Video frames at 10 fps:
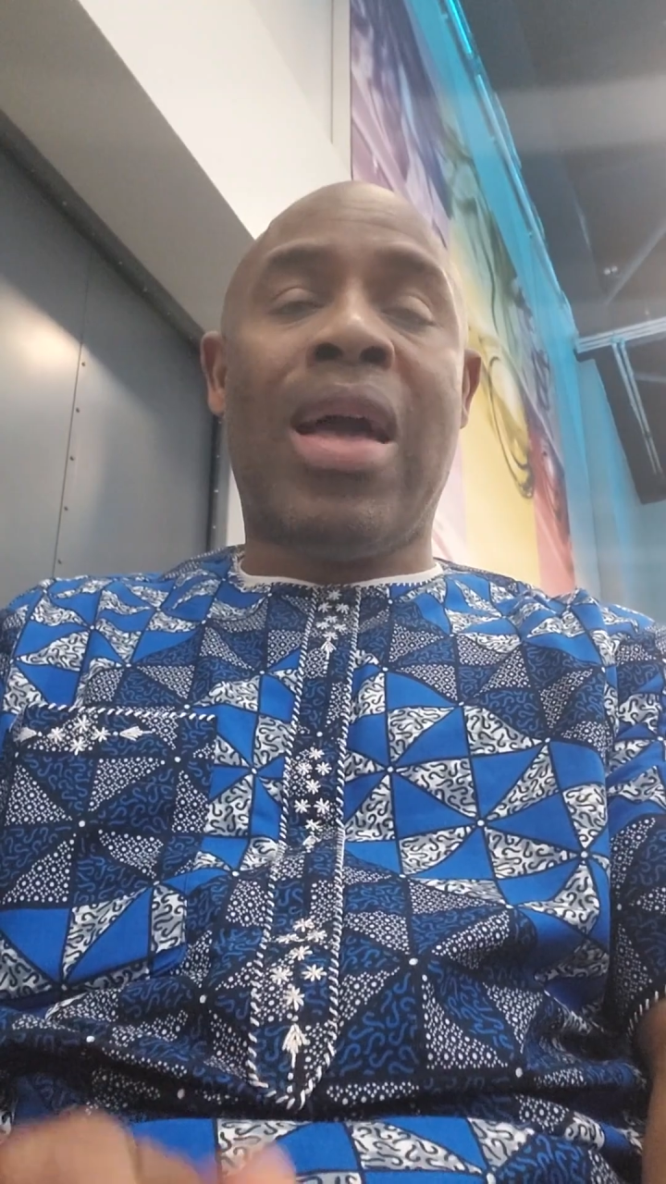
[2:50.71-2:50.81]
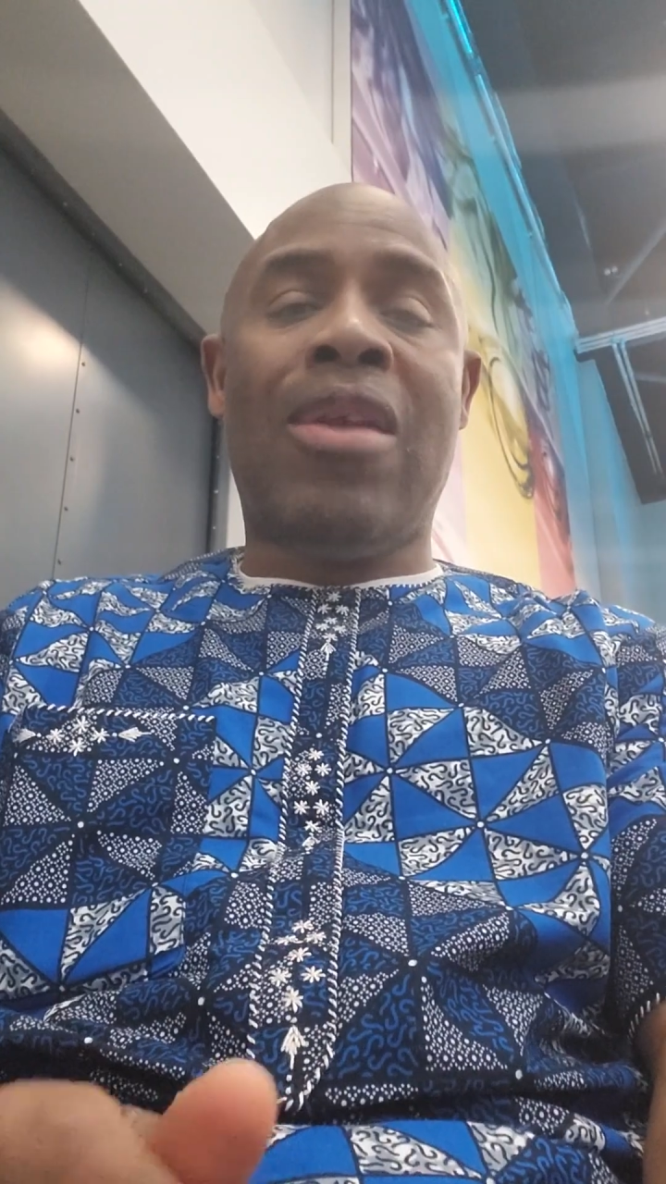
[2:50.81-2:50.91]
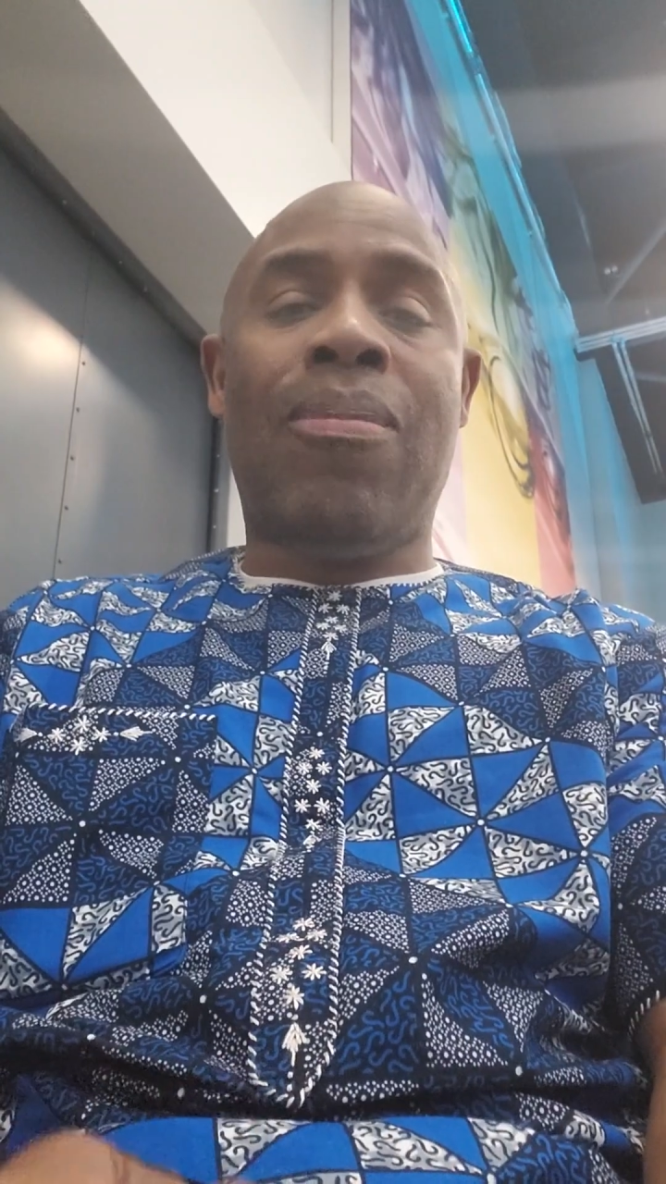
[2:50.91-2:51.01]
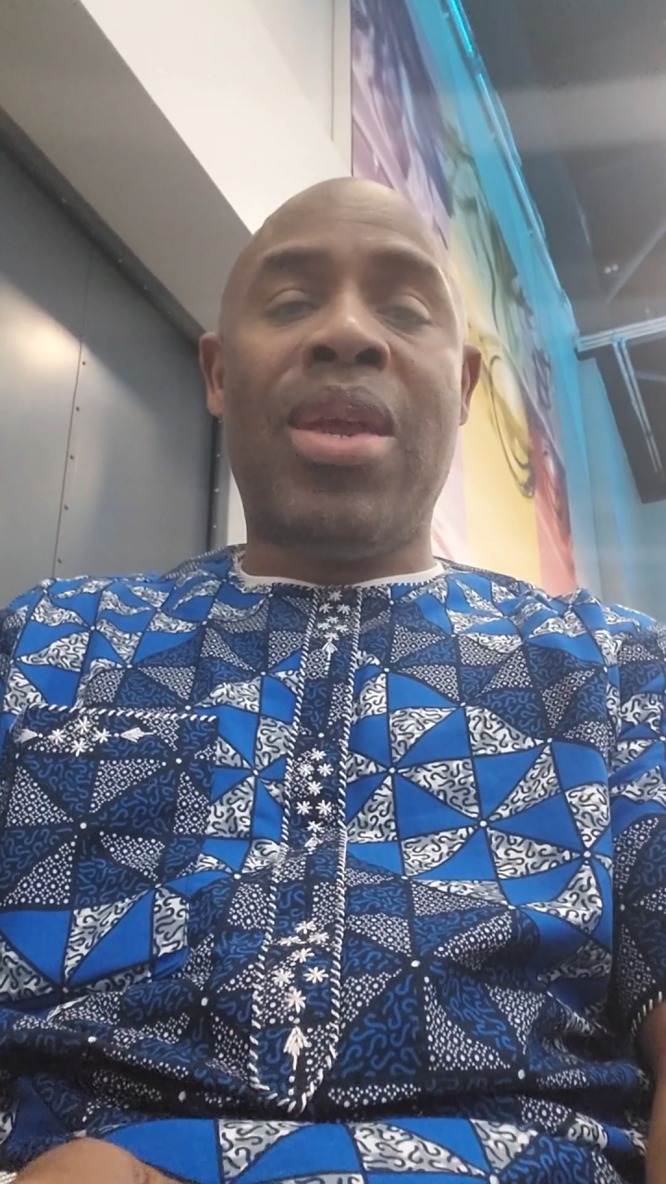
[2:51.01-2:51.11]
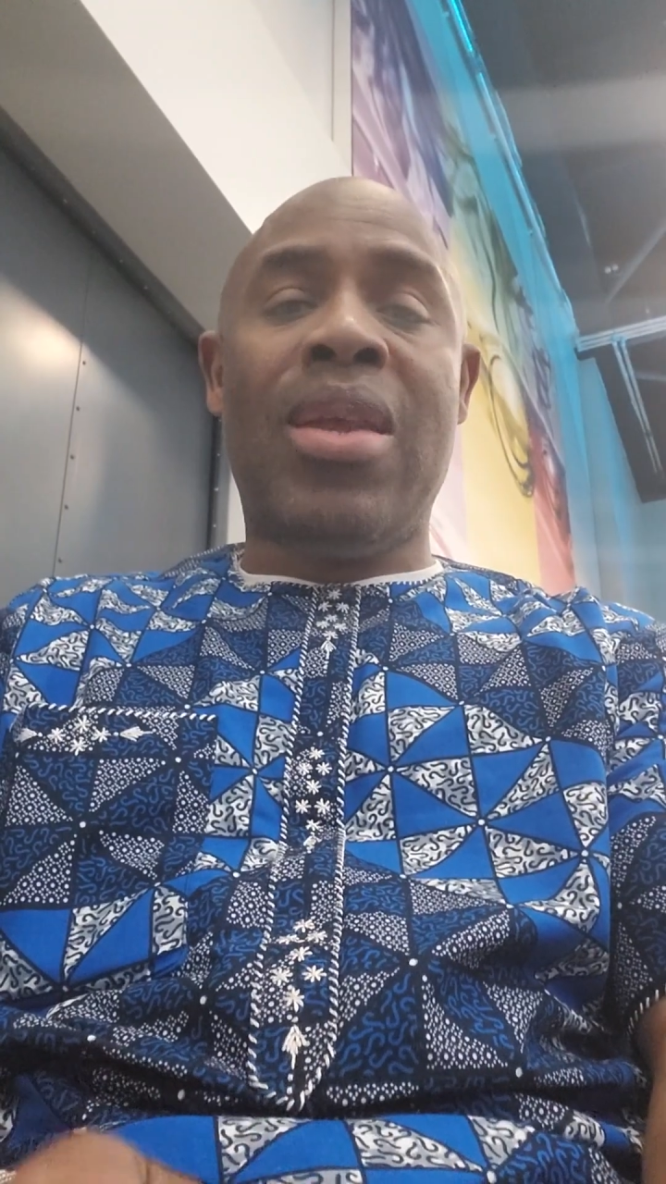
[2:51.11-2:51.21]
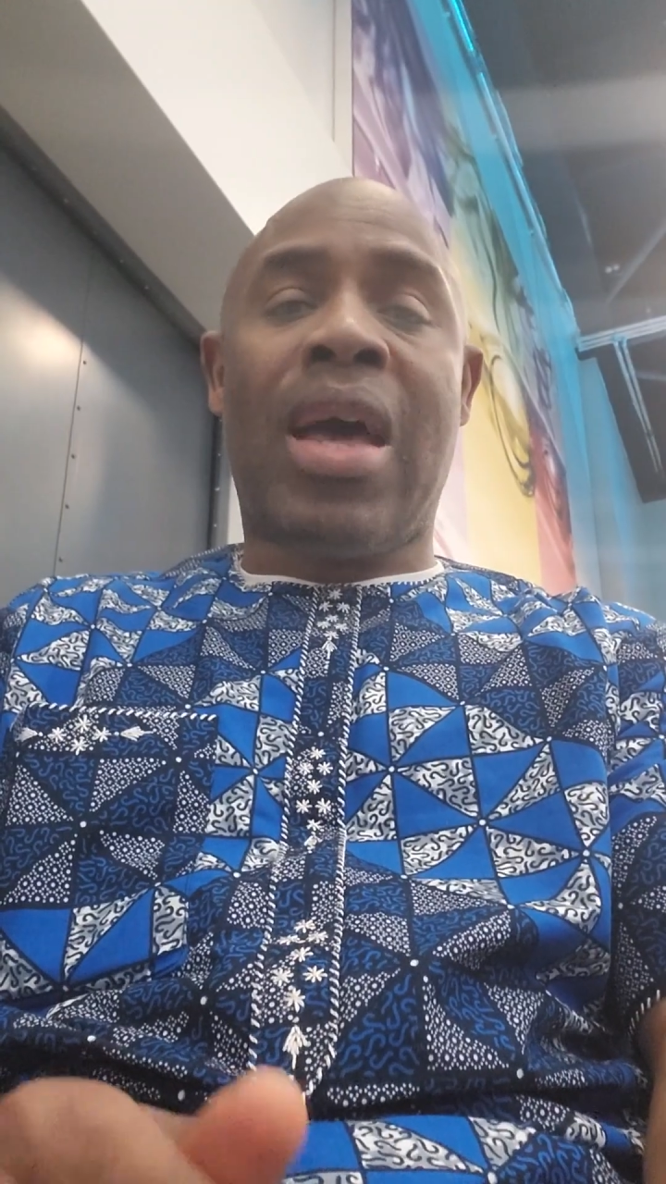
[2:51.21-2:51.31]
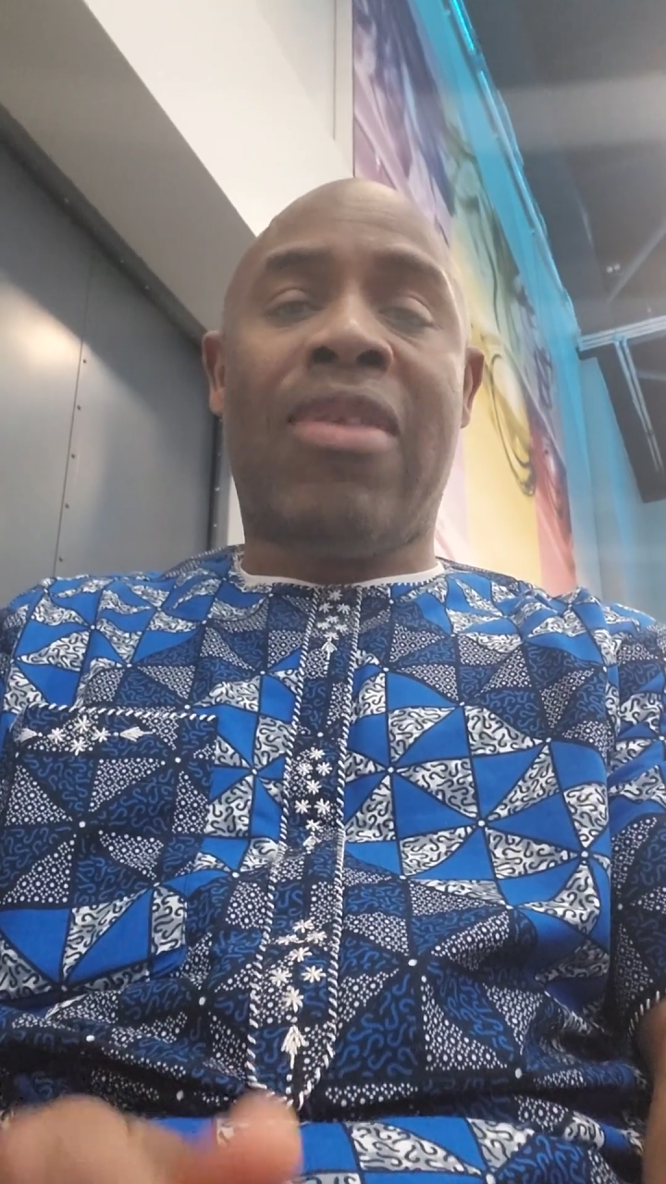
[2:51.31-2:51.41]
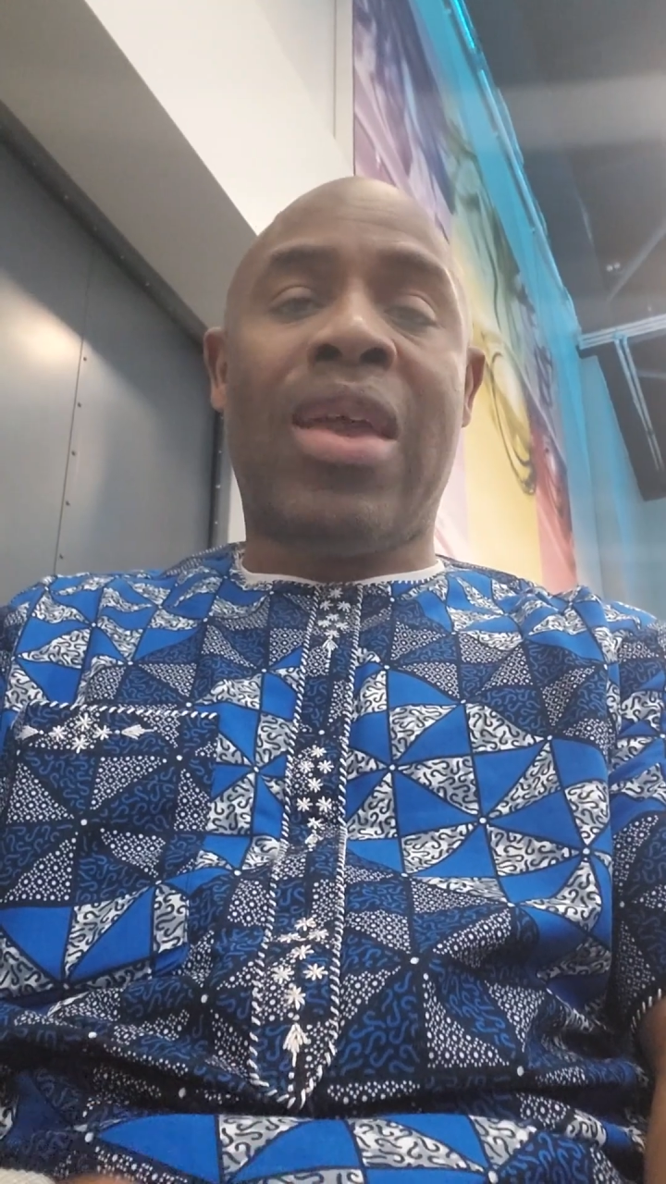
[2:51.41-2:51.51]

admin at